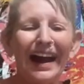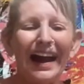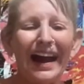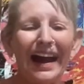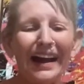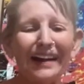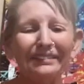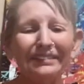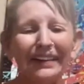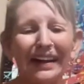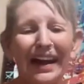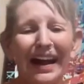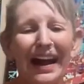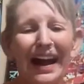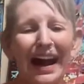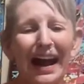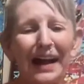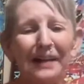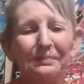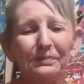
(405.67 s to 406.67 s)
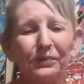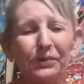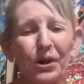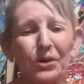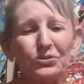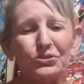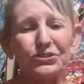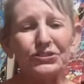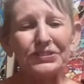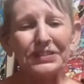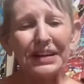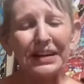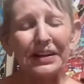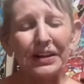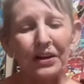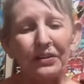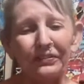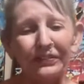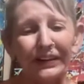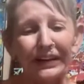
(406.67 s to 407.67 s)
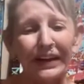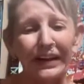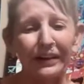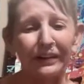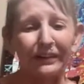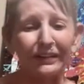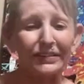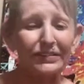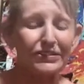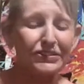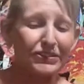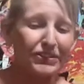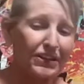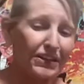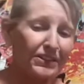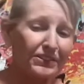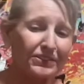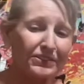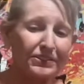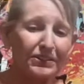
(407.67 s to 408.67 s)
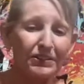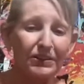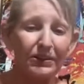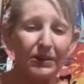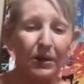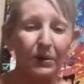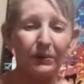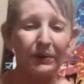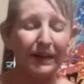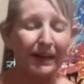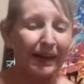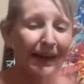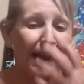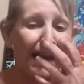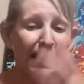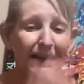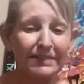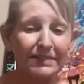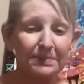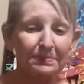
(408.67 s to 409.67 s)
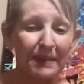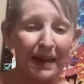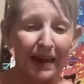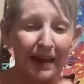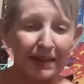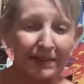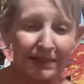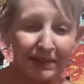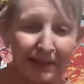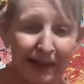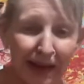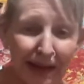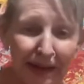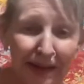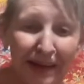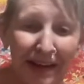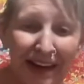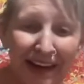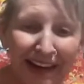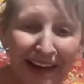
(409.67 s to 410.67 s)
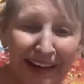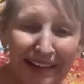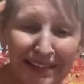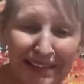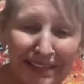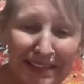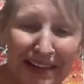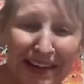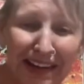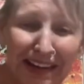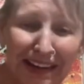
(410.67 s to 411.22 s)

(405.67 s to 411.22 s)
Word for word: i am I'm roasting over here and she's, you know, in a gas mask, I guess.